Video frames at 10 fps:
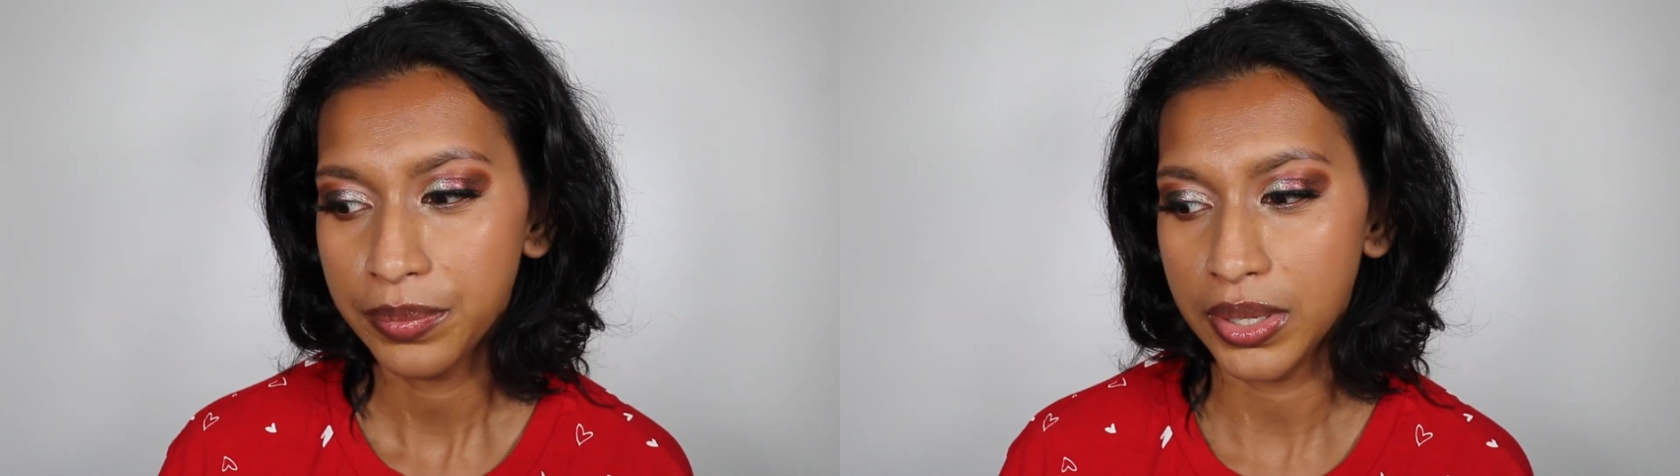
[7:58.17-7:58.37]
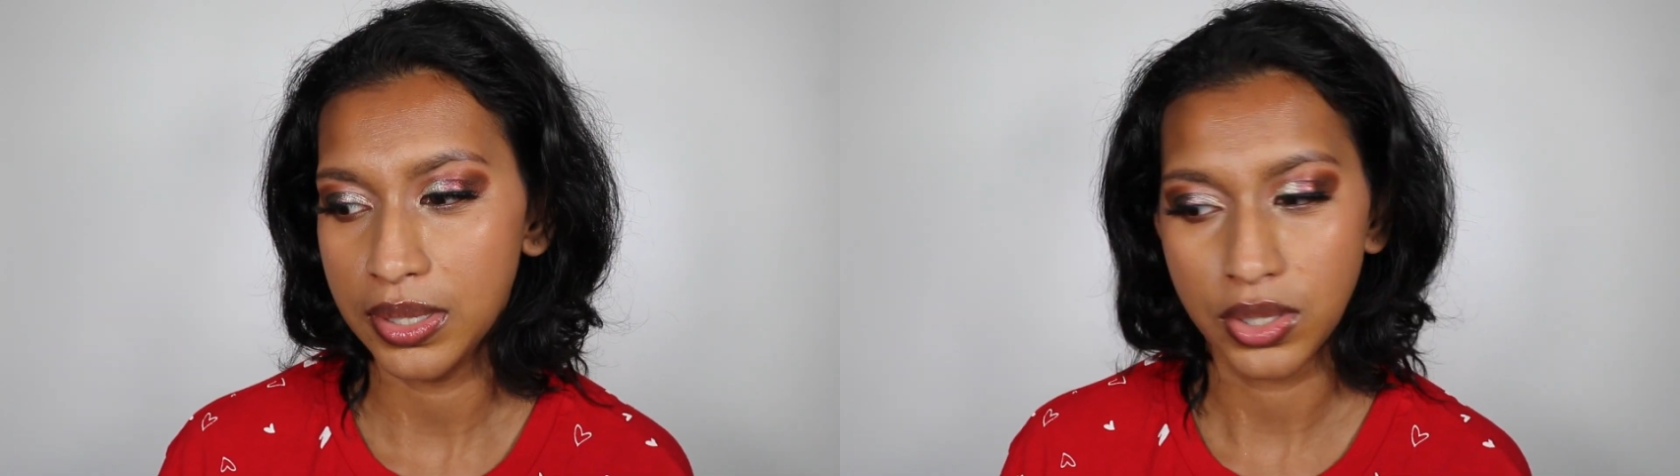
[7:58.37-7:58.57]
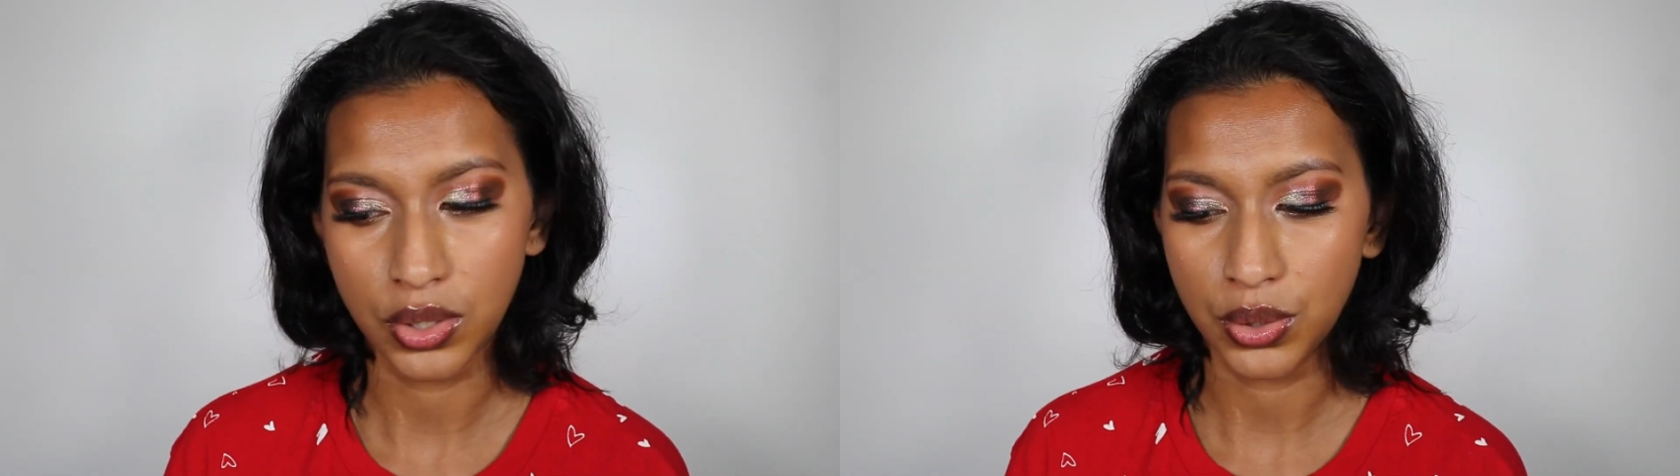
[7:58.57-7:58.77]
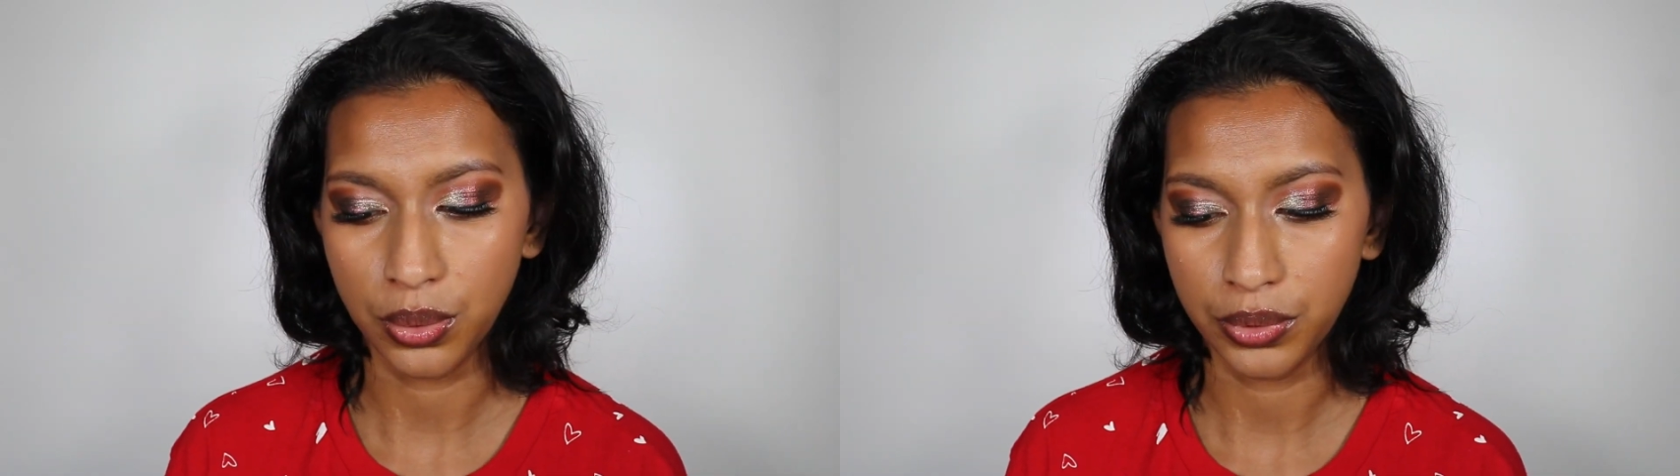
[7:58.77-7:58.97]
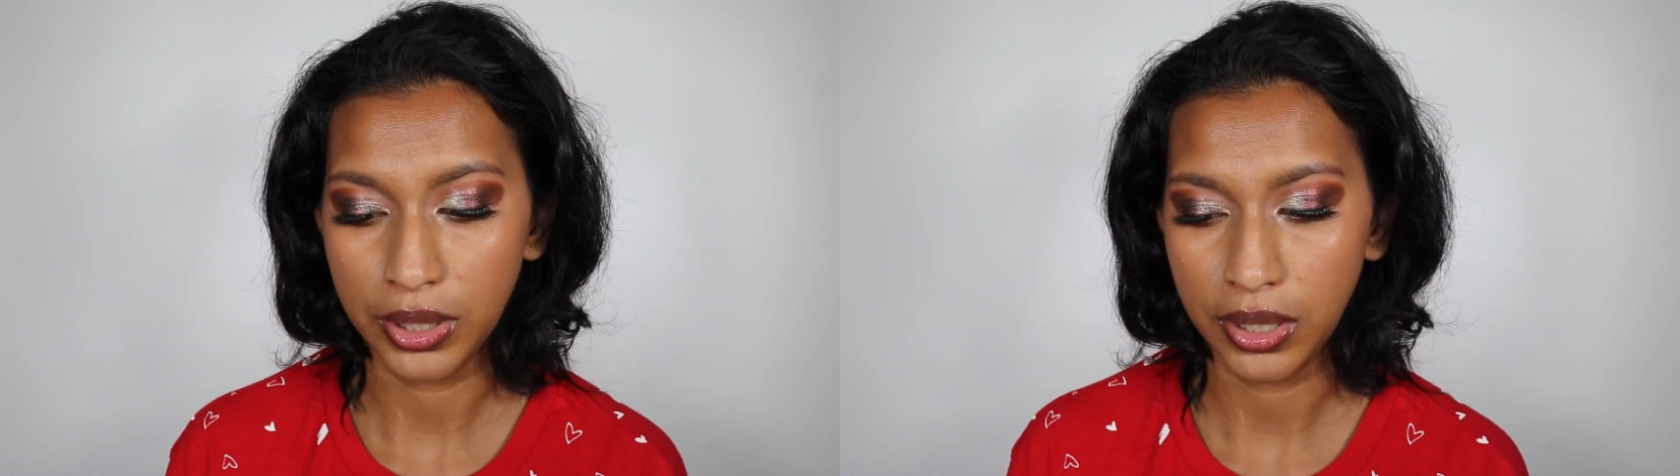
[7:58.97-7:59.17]
it is just so
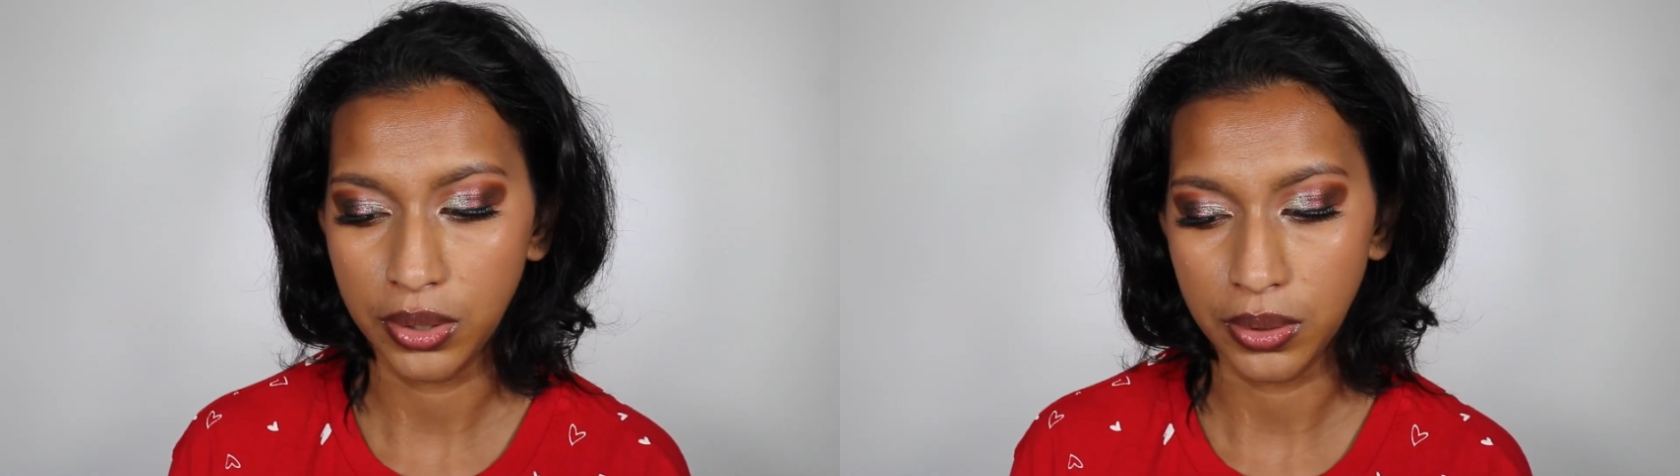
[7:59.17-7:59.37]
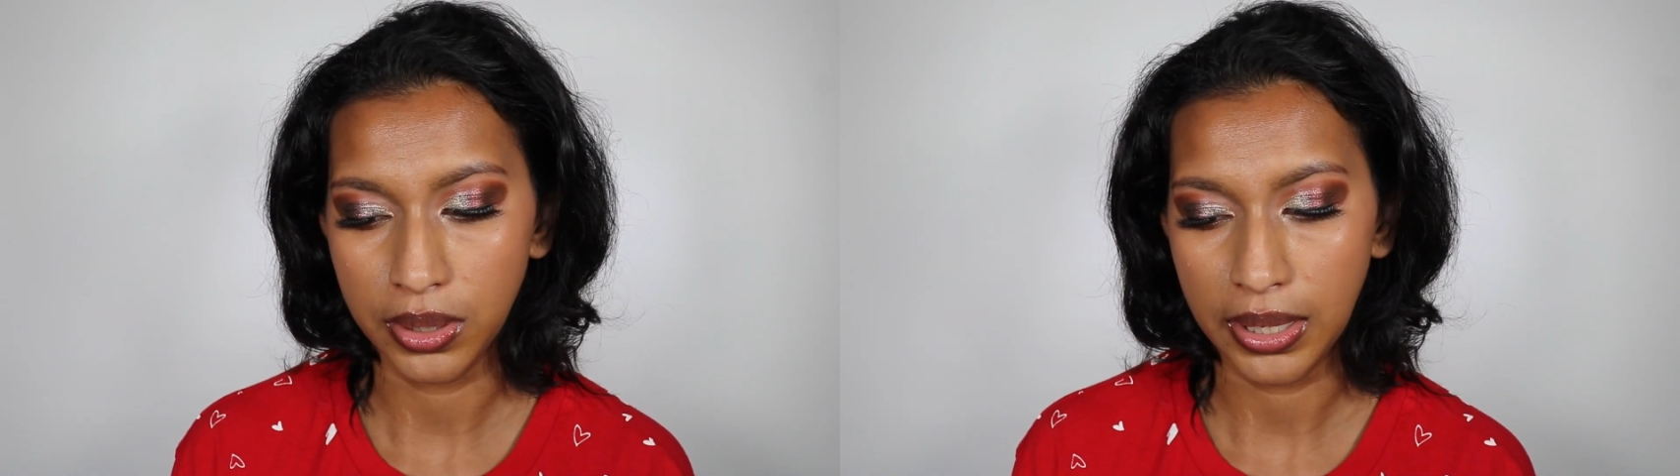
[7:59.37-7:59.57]
freaking good,